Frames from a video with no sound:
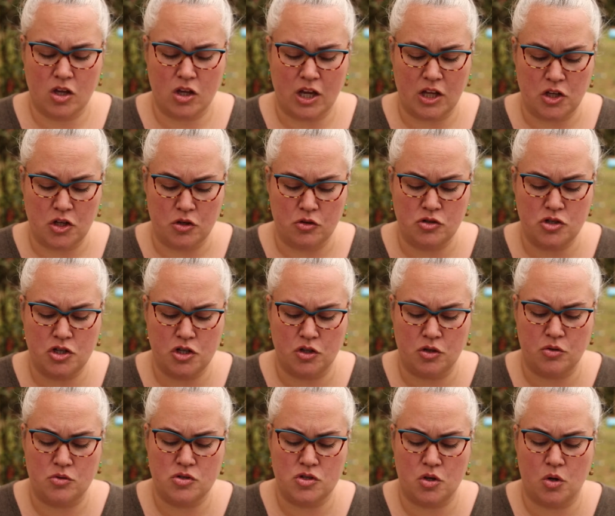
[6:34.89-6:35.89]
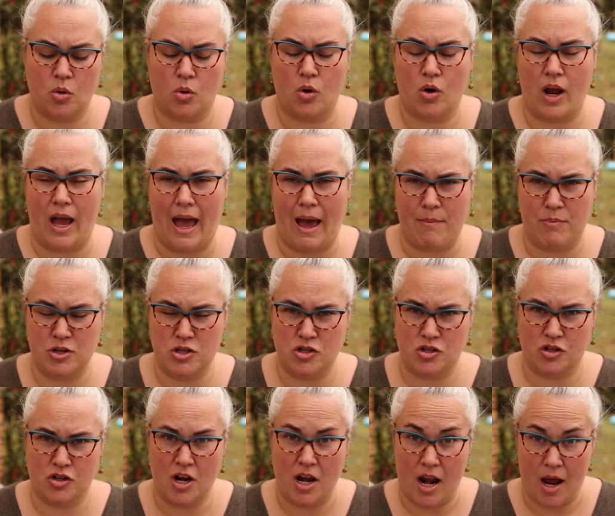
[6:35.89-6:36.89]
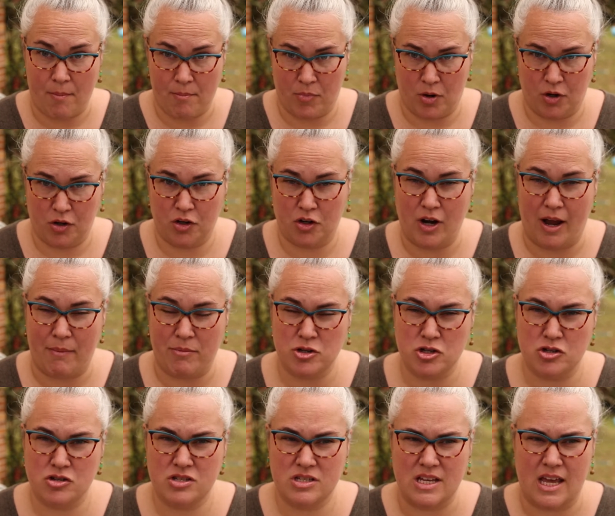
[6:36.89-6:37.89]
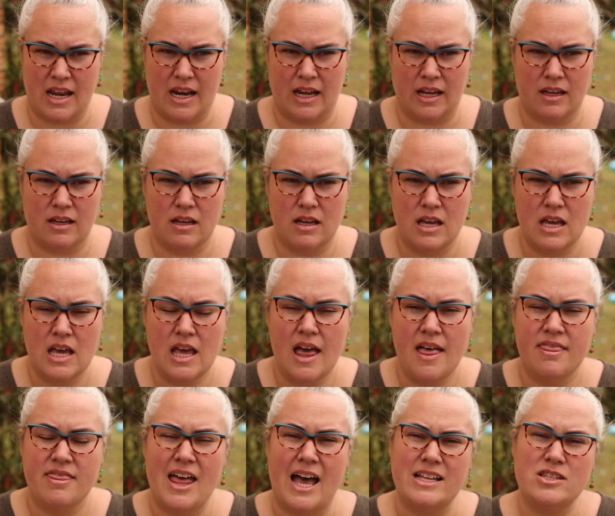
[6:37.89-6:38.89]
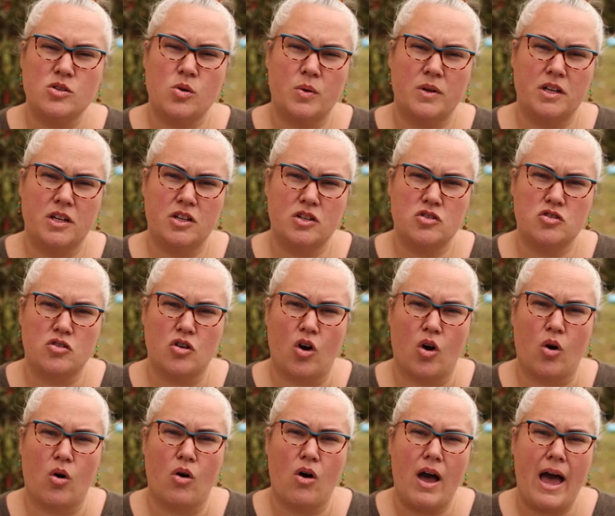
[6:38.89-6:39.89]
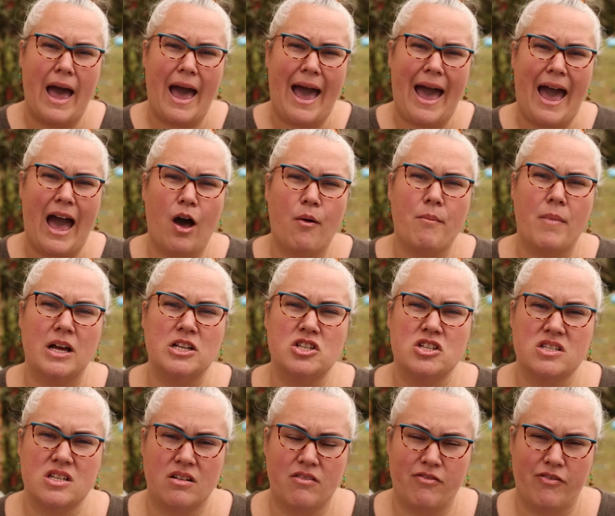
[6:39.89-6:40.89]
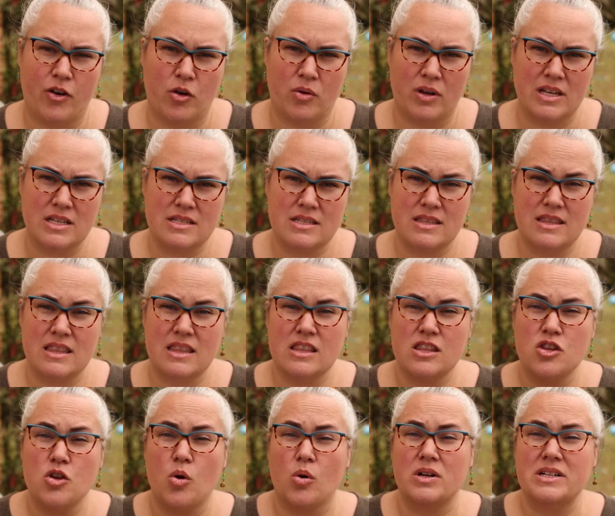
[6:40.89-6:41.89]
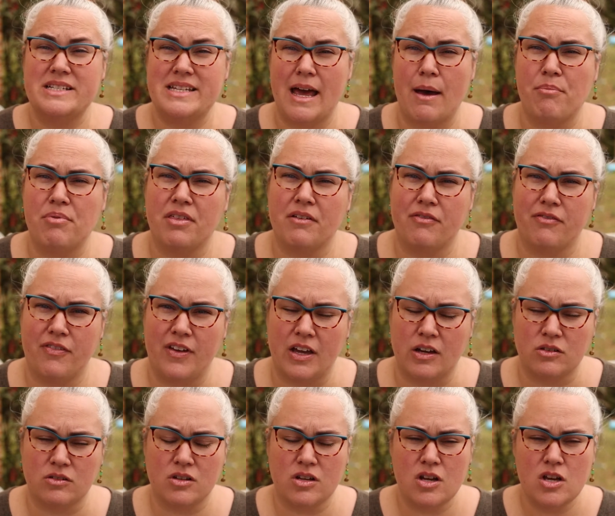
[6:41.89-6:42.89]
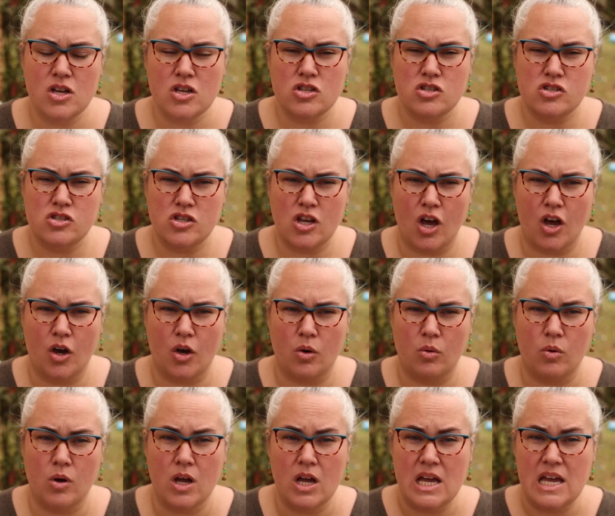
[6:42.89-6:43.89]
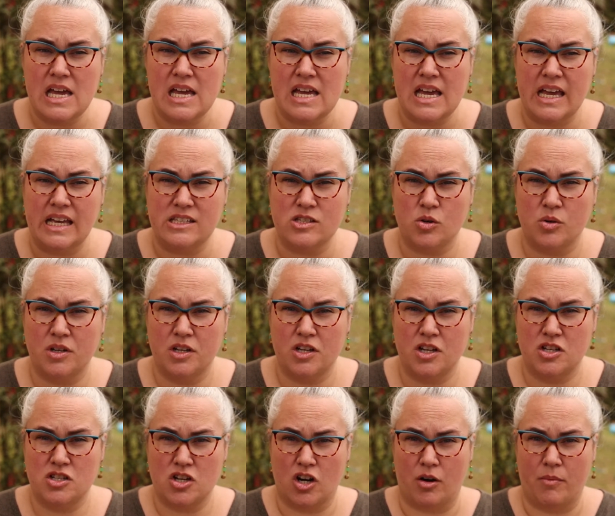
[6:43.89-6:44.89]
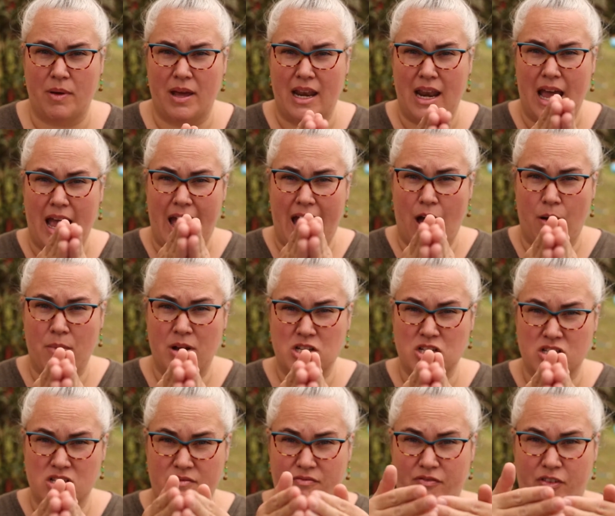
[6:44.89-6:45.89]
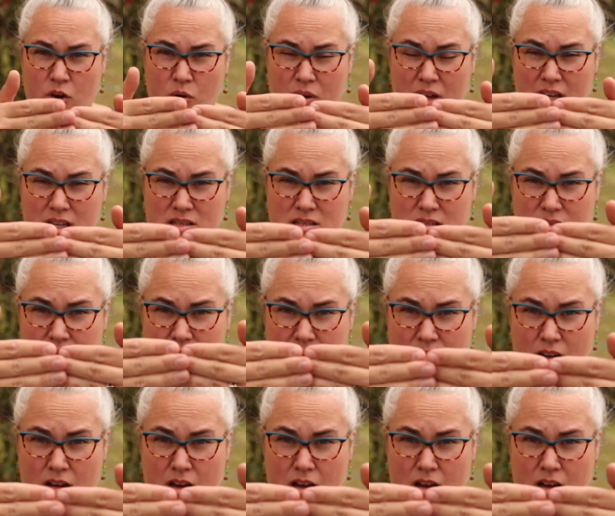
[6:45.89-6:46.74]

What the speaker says: and you choose your aperture number, your aperture setting, that's going to control how much is in focus, your depth of field. So it's going to determine how much is in focus